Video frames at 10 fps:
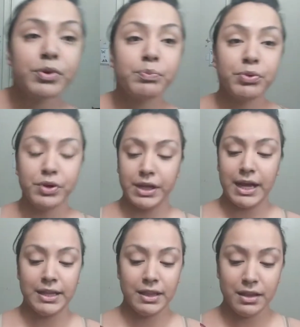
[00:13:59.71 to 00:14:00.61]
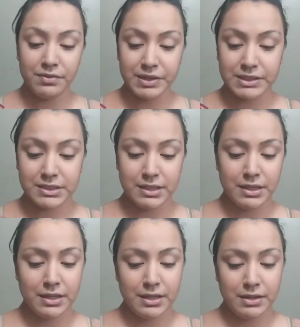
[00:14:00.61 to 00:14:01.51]
pretty. I love it.
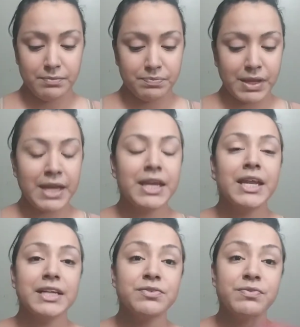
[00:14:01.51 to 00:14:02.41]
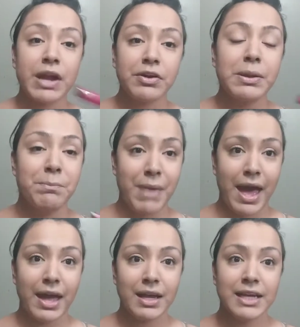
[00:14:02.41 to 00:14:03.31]
And it is very matte.